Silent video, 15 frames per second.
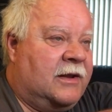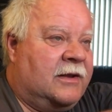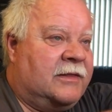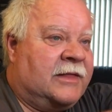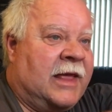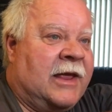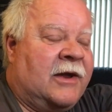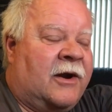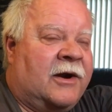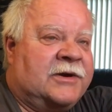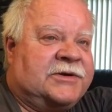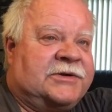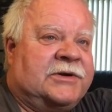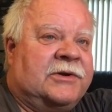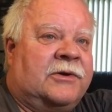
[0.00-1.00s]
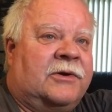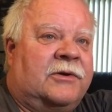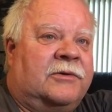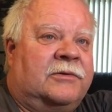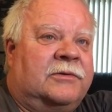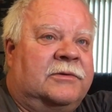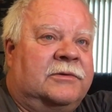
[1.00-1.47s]
They are
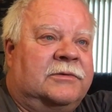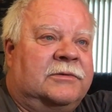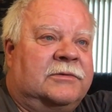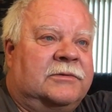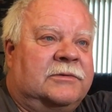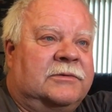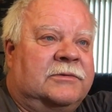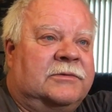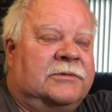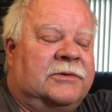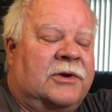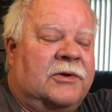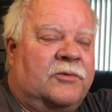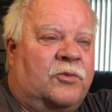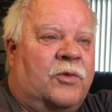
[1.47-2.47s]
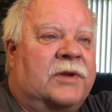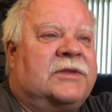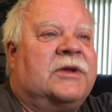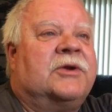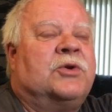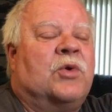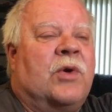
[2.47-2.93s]
still, what
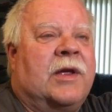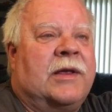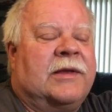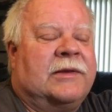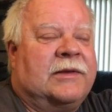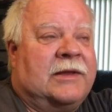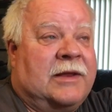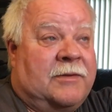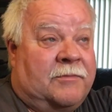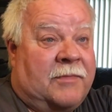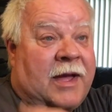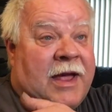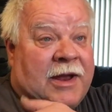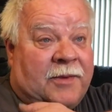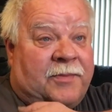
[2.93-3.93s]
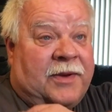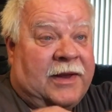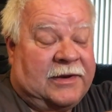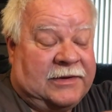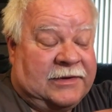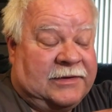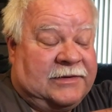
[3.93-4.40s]
they're doing, in my
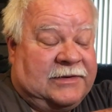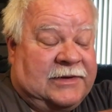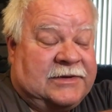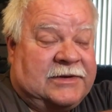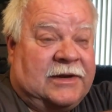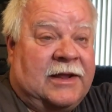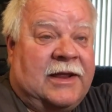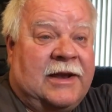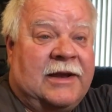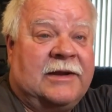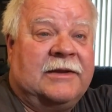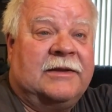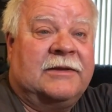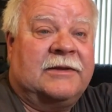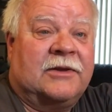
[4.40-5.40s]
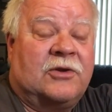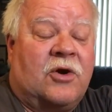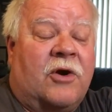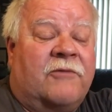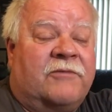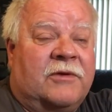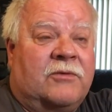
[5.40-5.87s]
opinion, is letting the
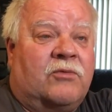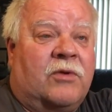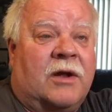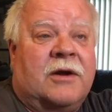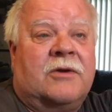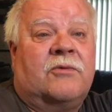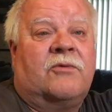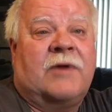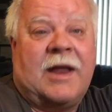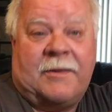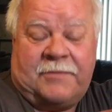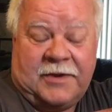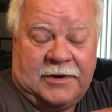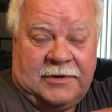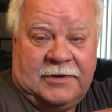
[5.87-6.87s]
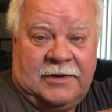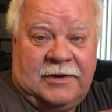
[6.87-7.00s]
COVID run rampant.